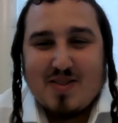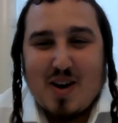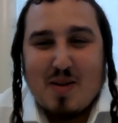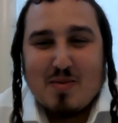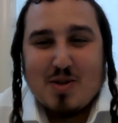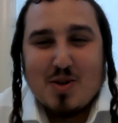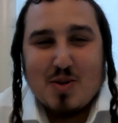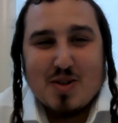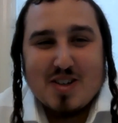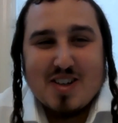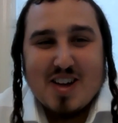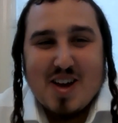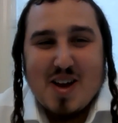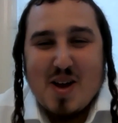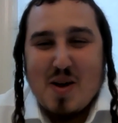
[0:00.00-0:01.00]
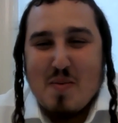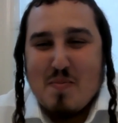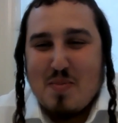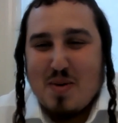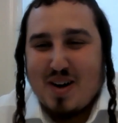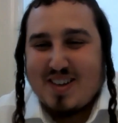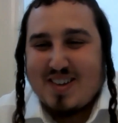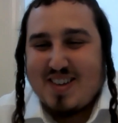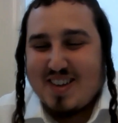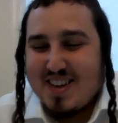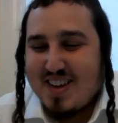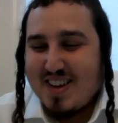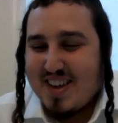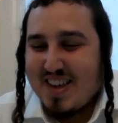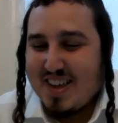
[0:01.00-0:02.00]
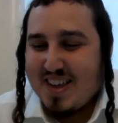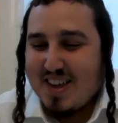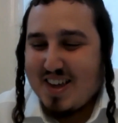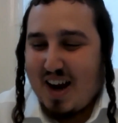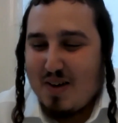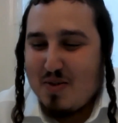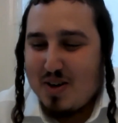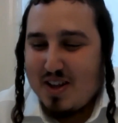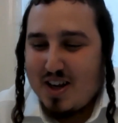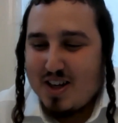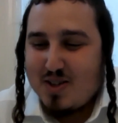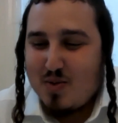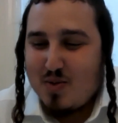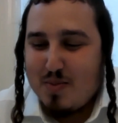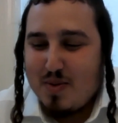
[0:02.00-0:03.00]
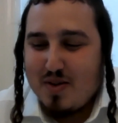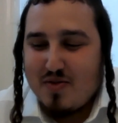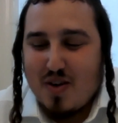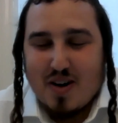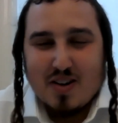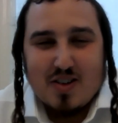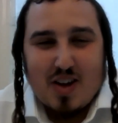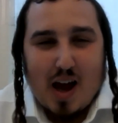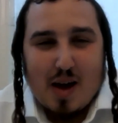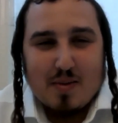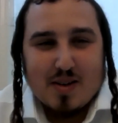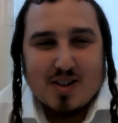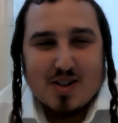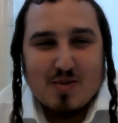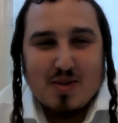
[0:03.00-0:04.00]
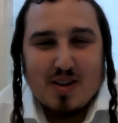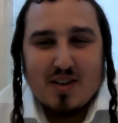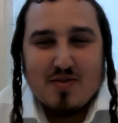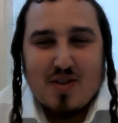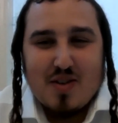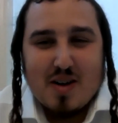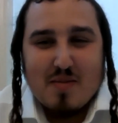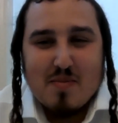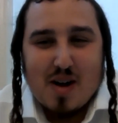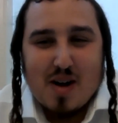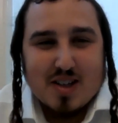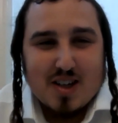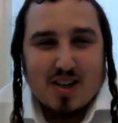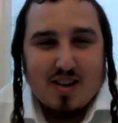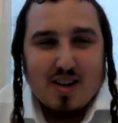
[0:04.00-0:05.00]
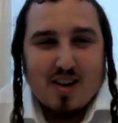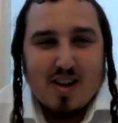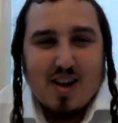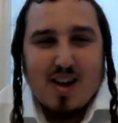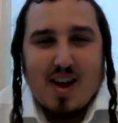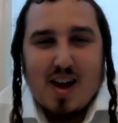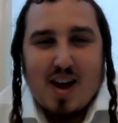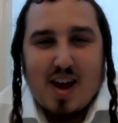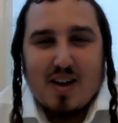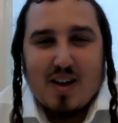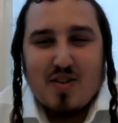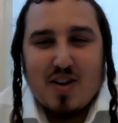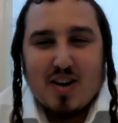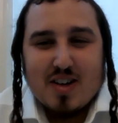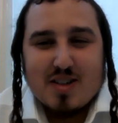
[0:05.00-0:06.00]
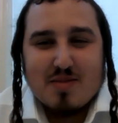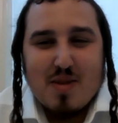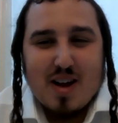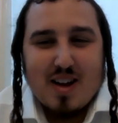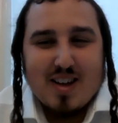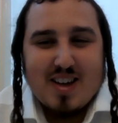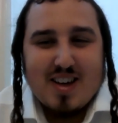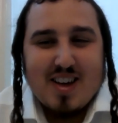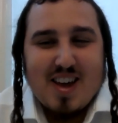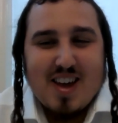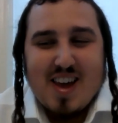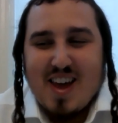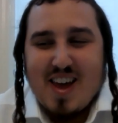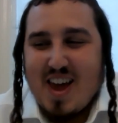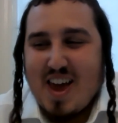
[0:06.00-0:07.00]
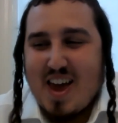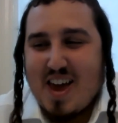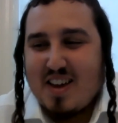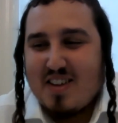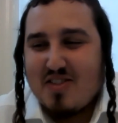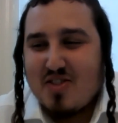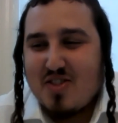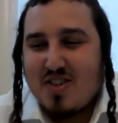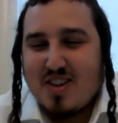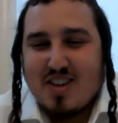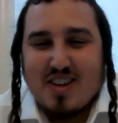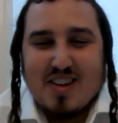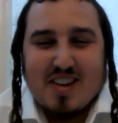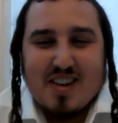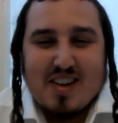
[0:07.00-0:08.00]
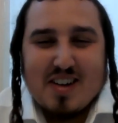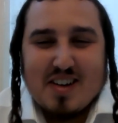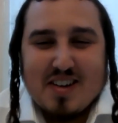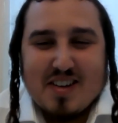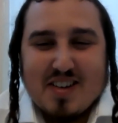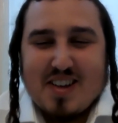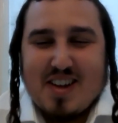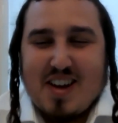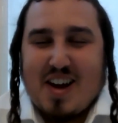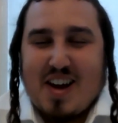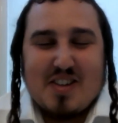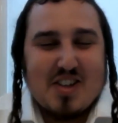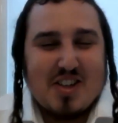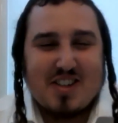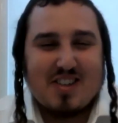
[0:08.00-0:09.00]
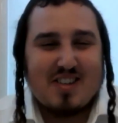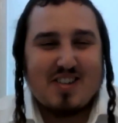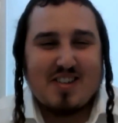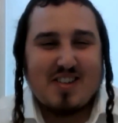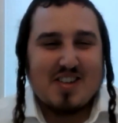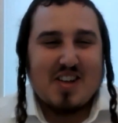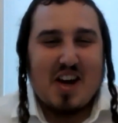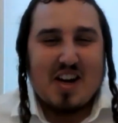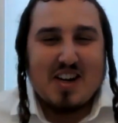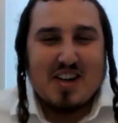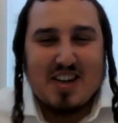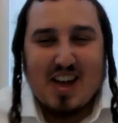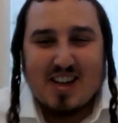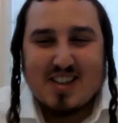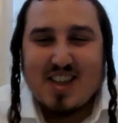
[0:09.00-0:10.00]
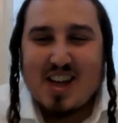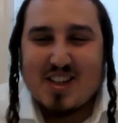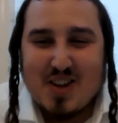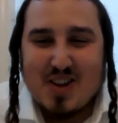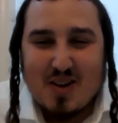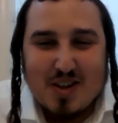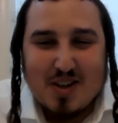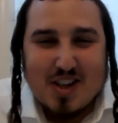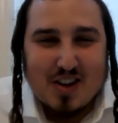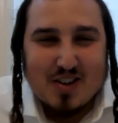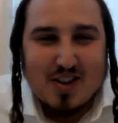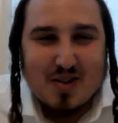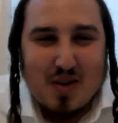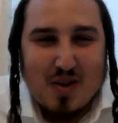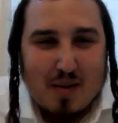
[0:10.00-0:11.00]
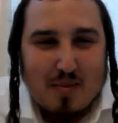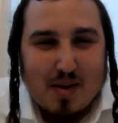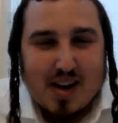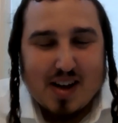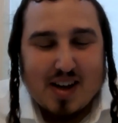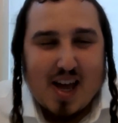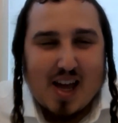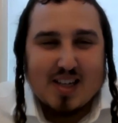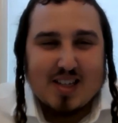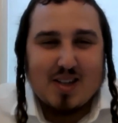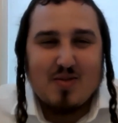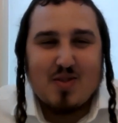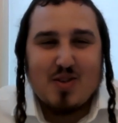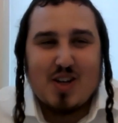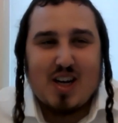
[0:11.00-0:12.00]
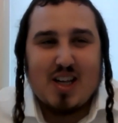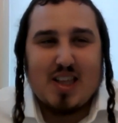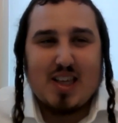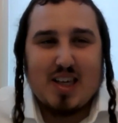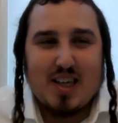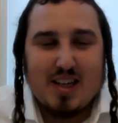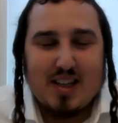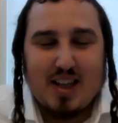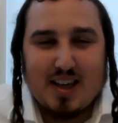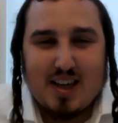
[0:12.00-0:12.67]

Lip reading: grape juice. But I realized it would be very time consuming and very messy and very smelly. And I just decided against that. So I reached out to the rabbi and asked him if there's anything,